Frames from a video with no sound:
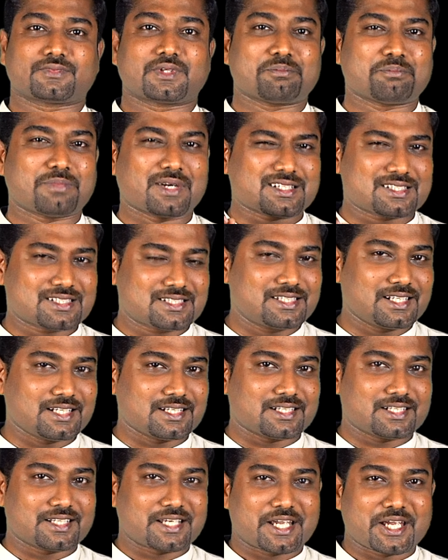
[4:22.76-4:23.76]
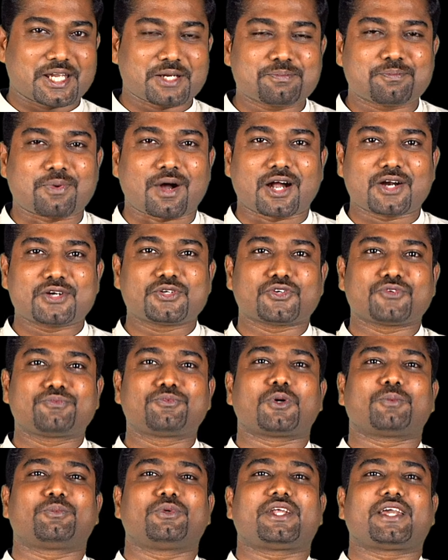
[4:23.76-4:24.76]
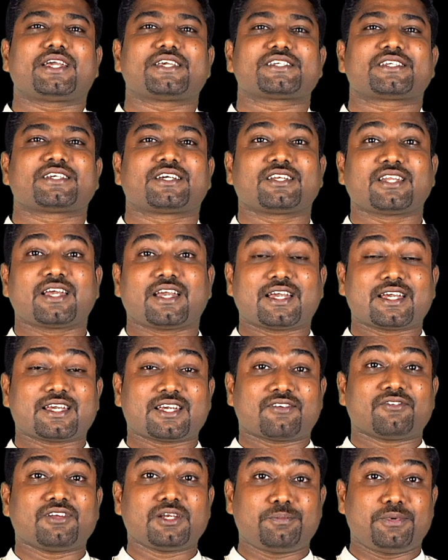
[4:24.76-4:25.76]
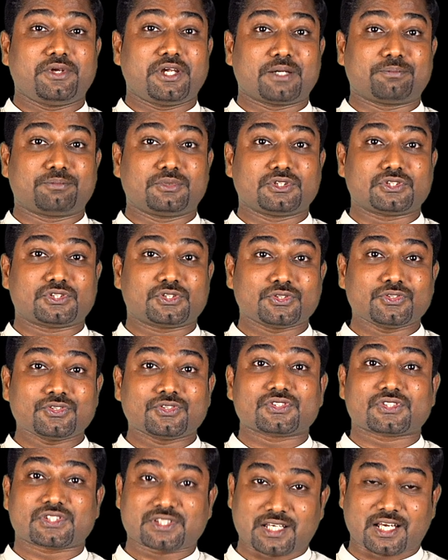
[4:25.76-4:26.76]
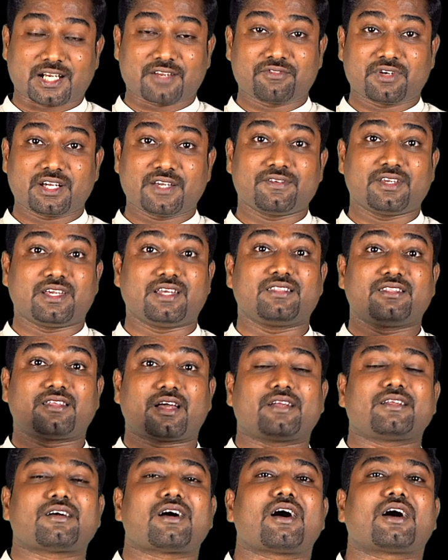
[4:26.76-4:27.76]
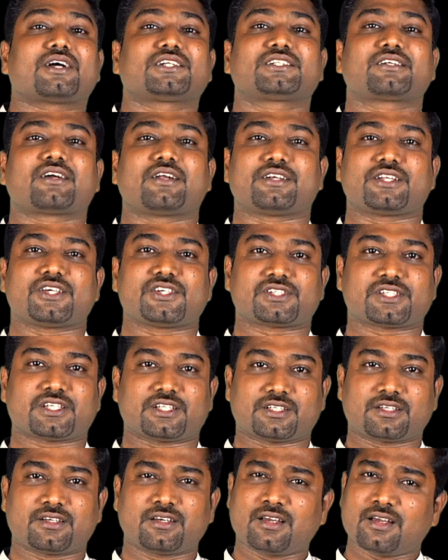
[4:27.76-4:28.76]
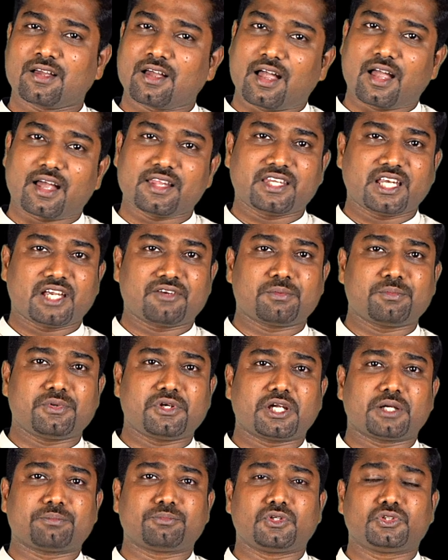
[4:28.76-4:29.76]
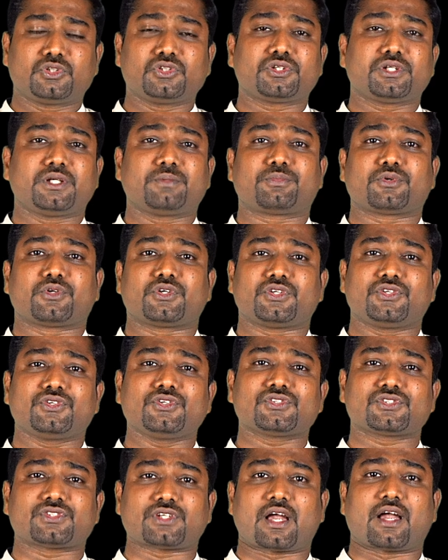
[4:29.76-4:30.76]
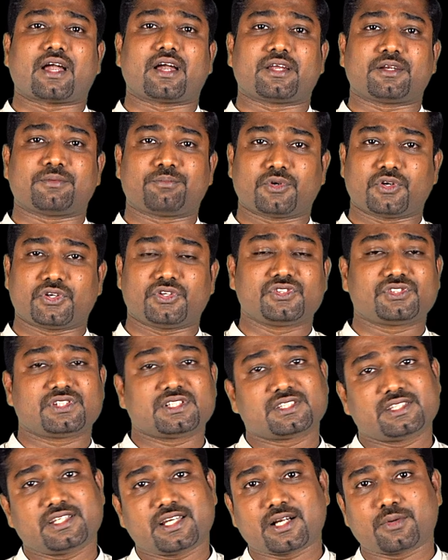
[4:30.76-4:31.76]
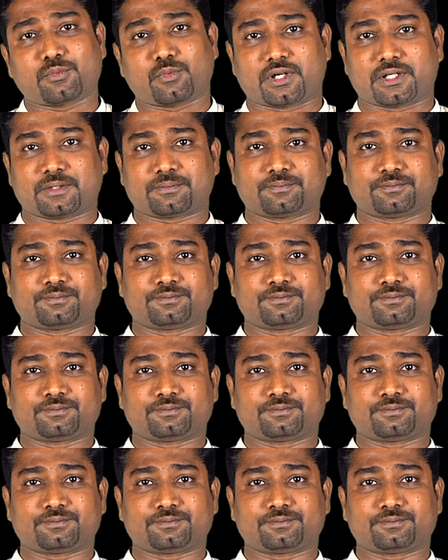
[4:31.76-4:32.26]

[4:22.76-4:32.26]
but still a part of population will be able to survive in that harsh condition, and they will be able to reproduce and produce its young one.